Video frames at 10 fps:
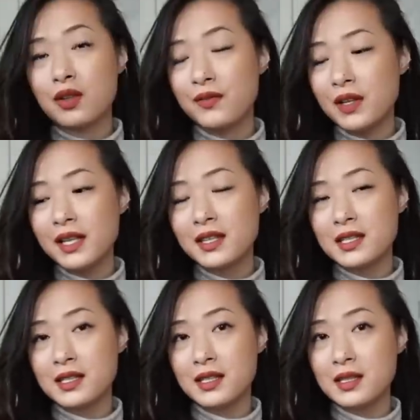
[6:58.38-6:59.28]
So I feel like
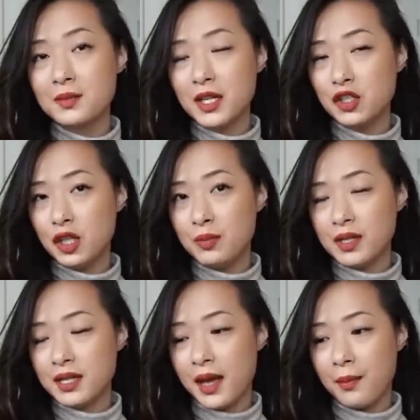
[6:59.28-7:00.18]
this is my
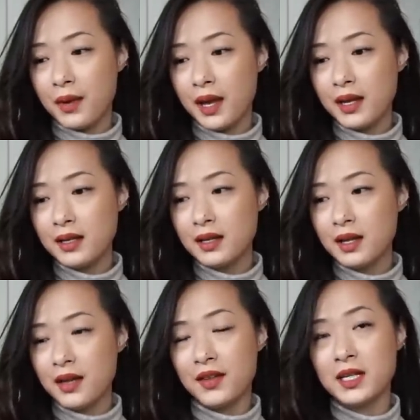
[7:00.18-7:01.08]
cheapest handbag
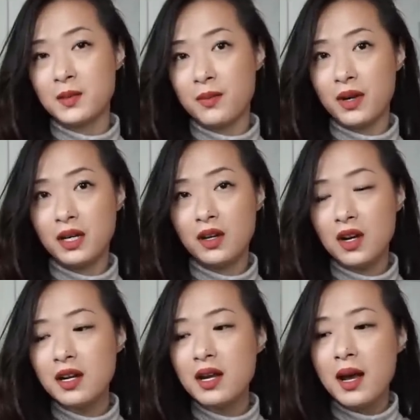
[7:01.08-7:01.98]
that I spent money
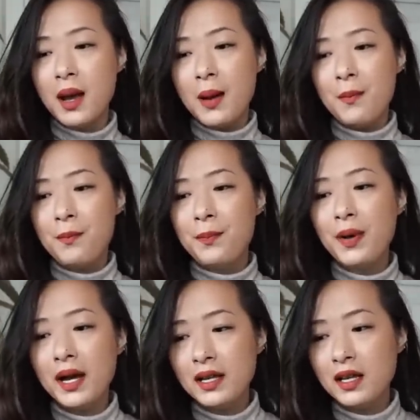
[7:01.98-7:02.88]
on.
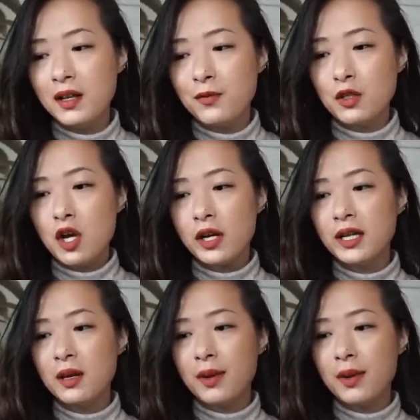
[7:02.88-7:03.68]
But if you're talking